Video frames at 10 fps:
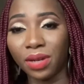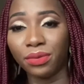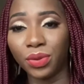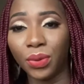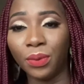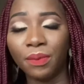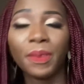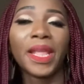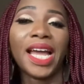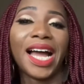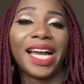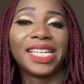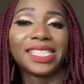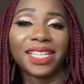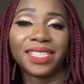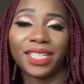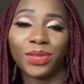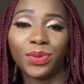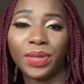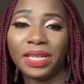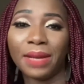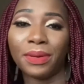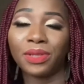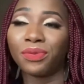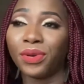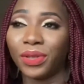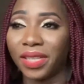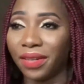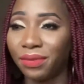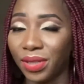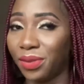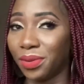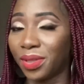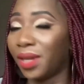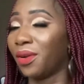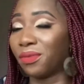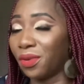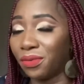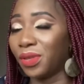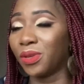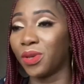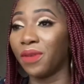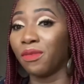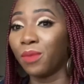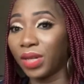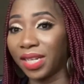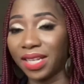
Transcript: home, I intended doing about 3 or 4 videos, or even more than that.